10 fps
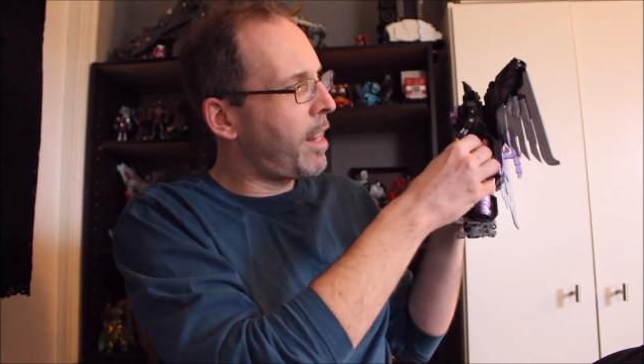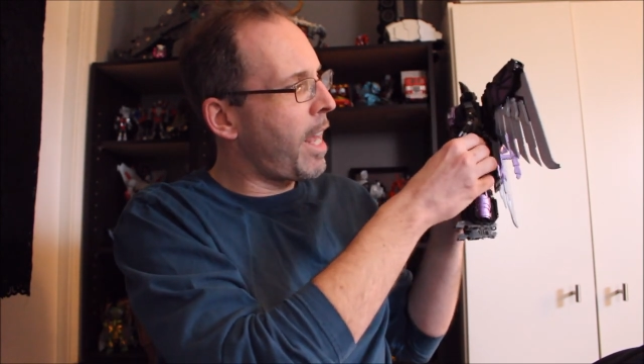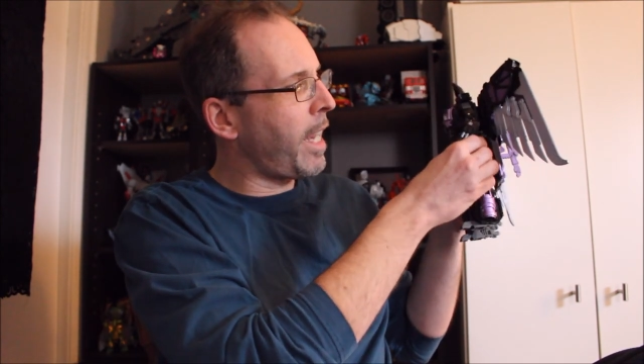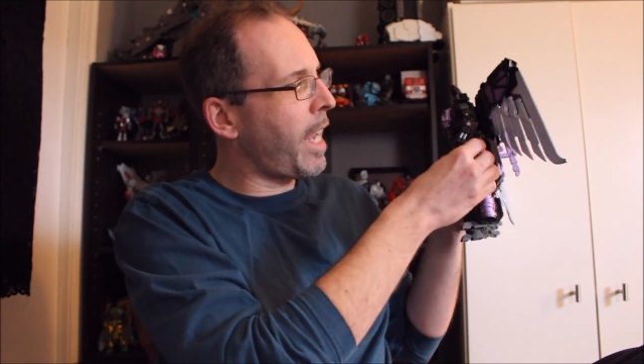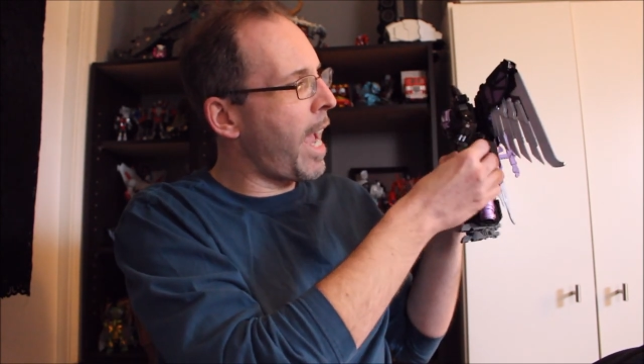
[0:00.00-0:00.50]

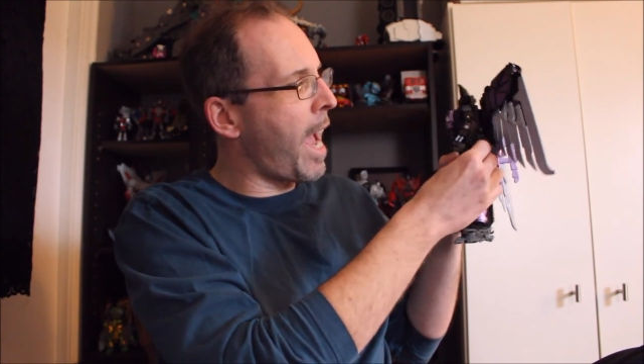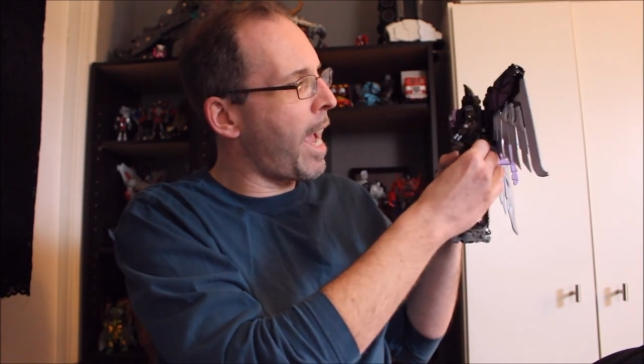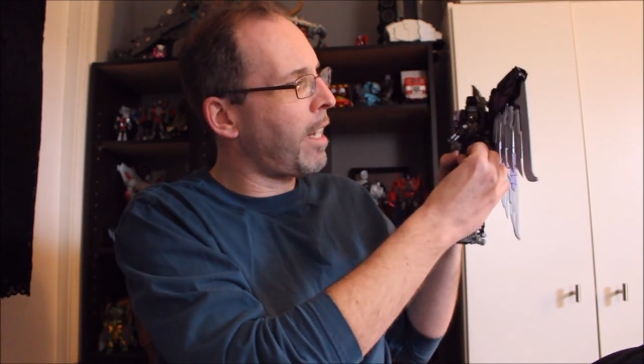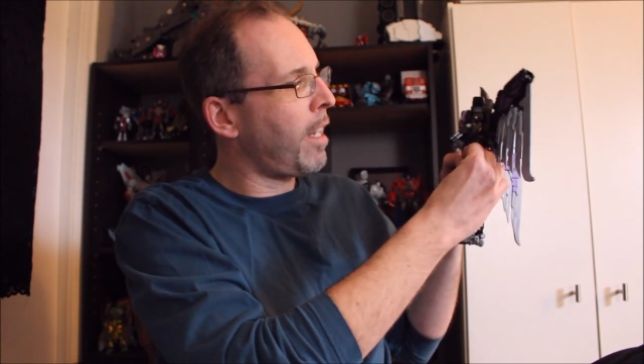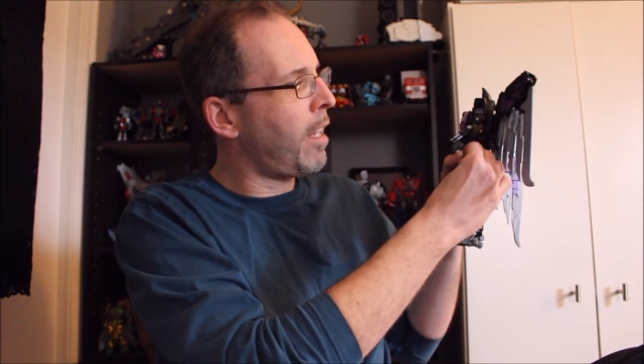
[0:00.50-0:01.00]
they
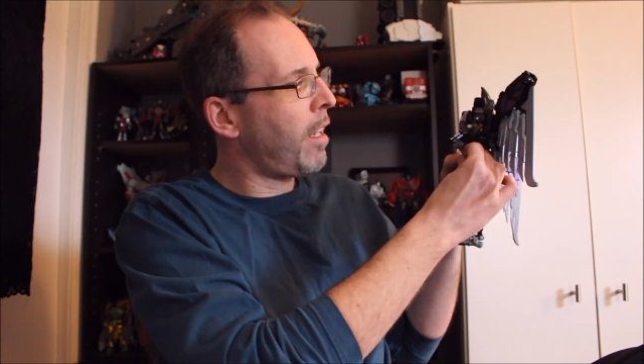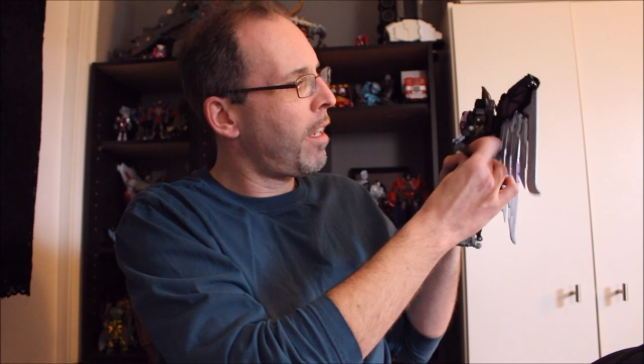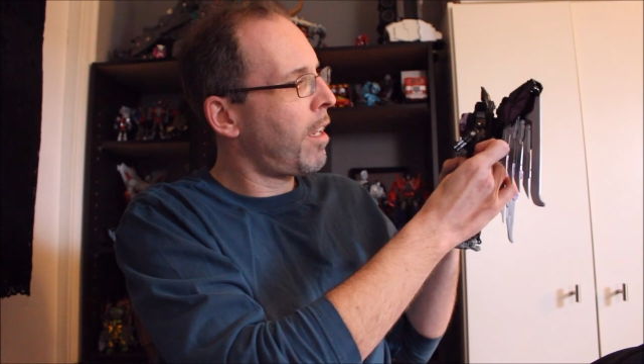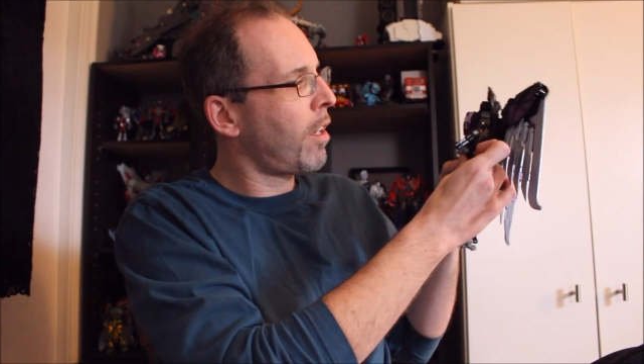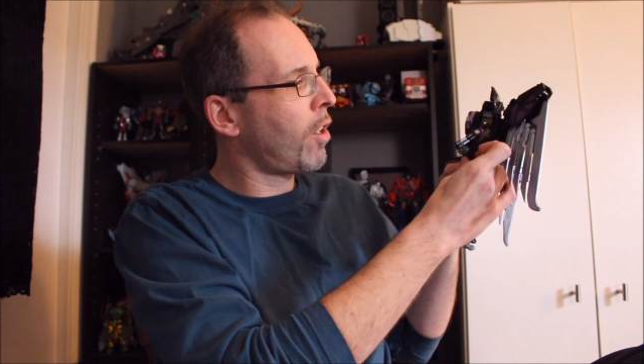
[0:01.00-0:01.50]
can
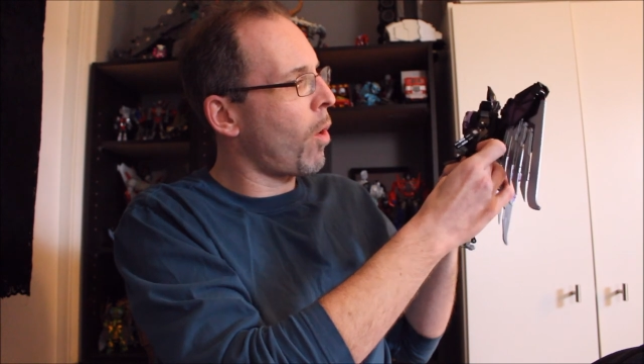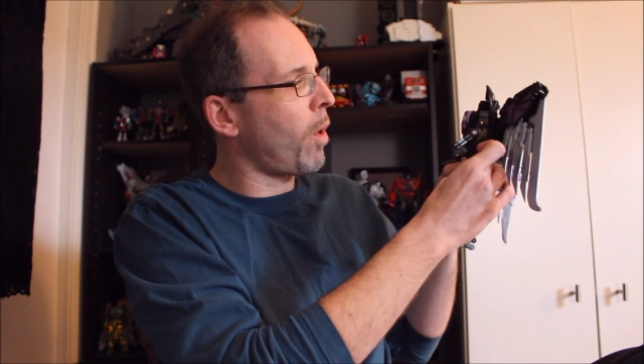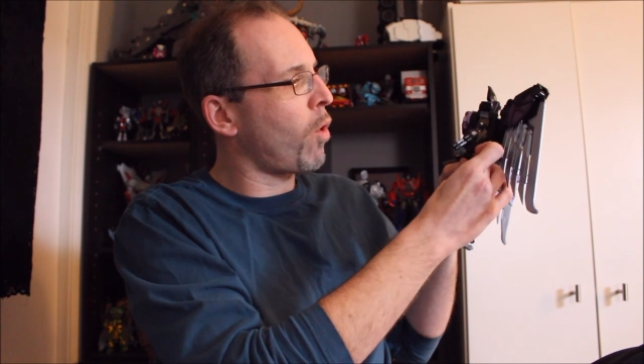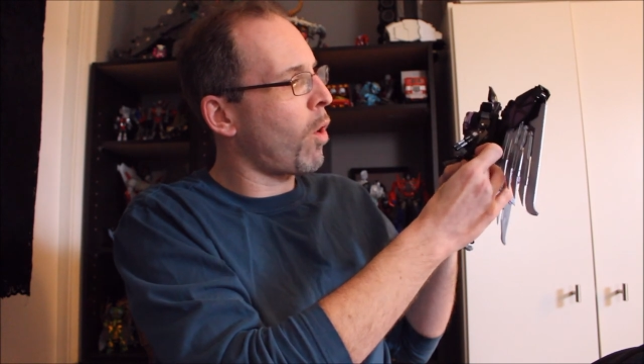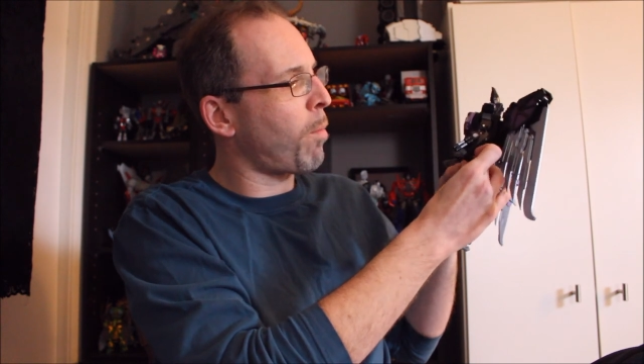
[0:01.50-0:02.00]

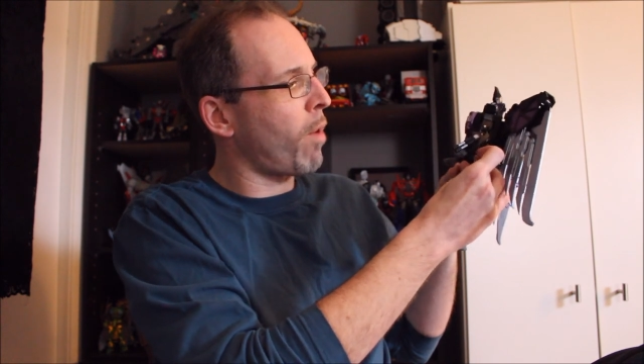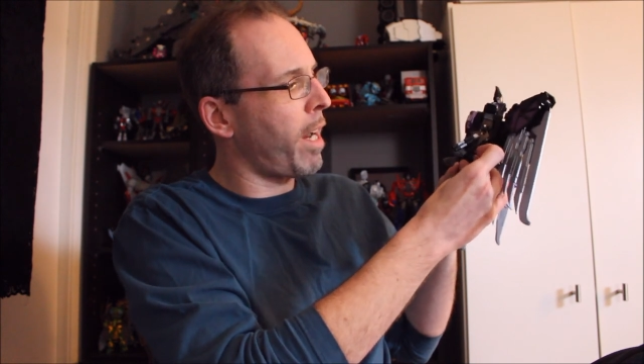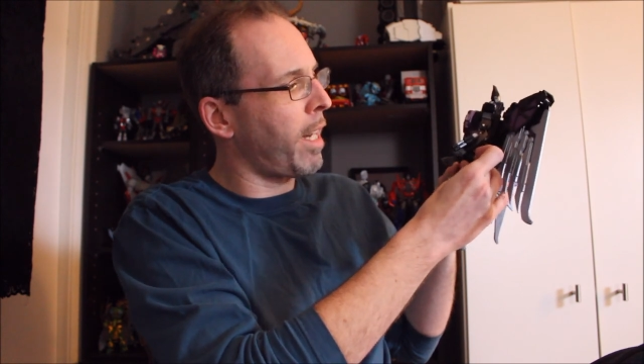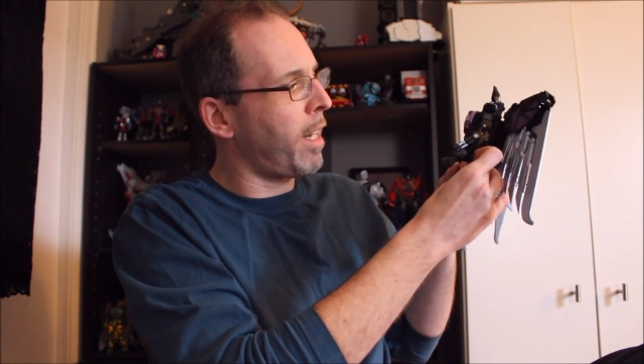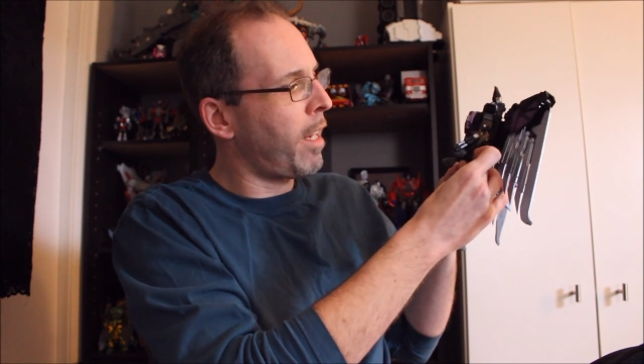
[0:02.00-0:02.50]
go
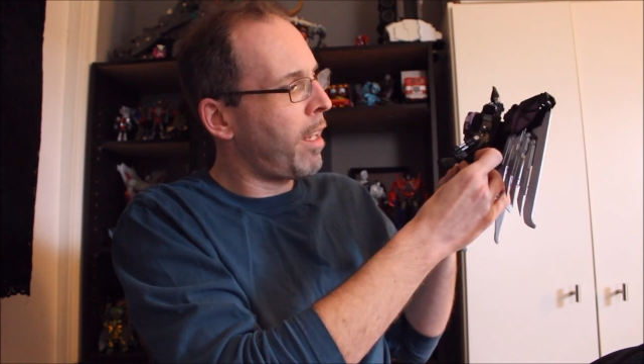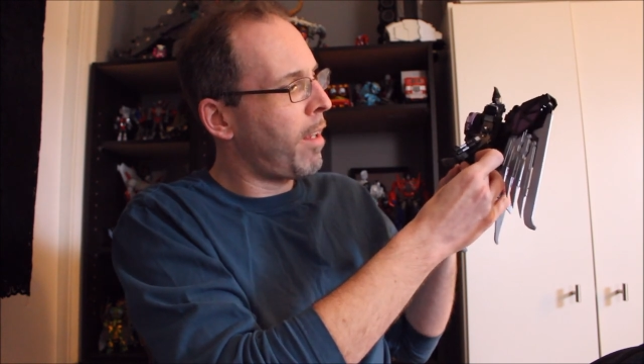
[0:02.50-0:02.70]
incorporated.